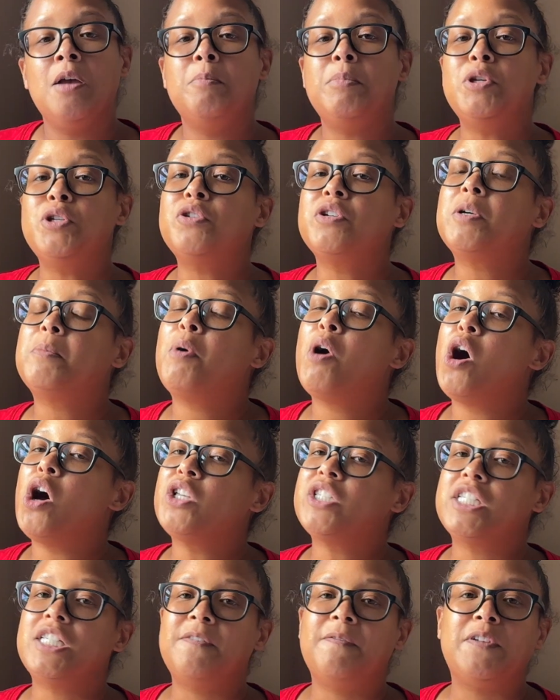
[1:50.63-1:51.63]
be sure to
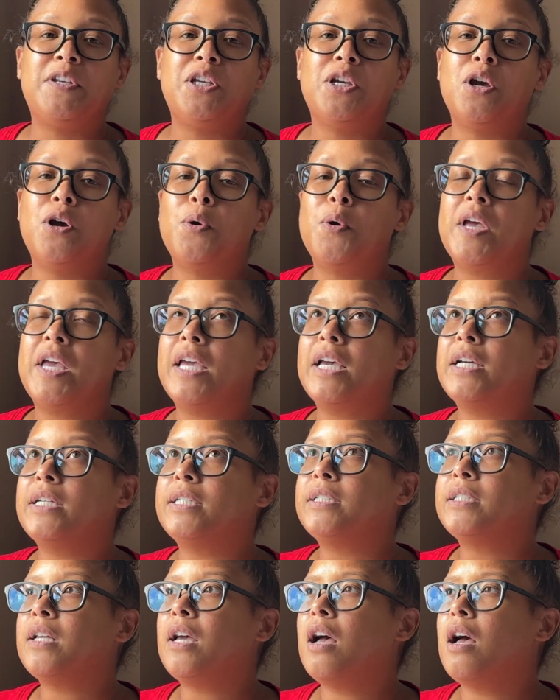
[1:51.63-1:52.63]
pause this video
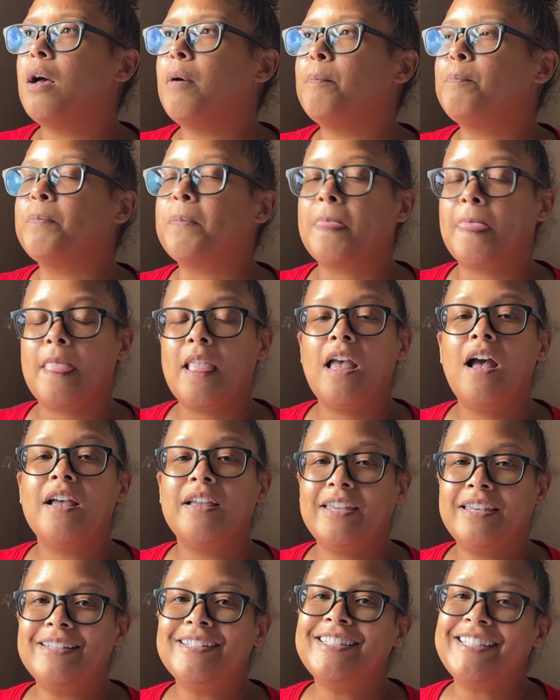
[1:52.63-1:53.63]
and
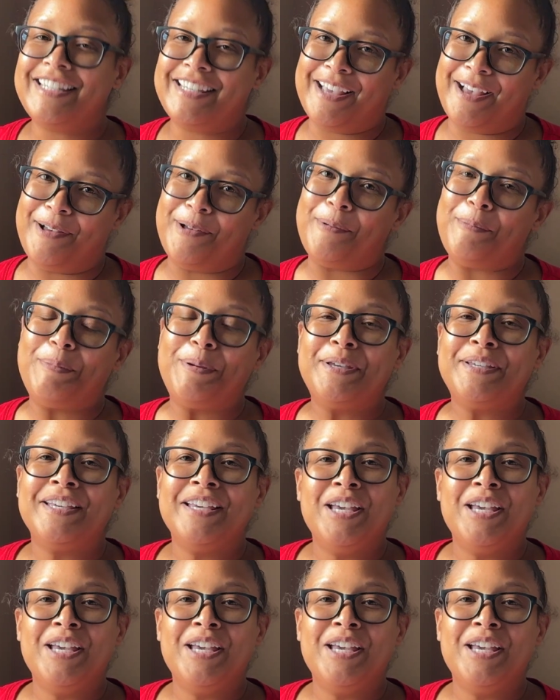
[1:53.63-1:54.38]
seek help.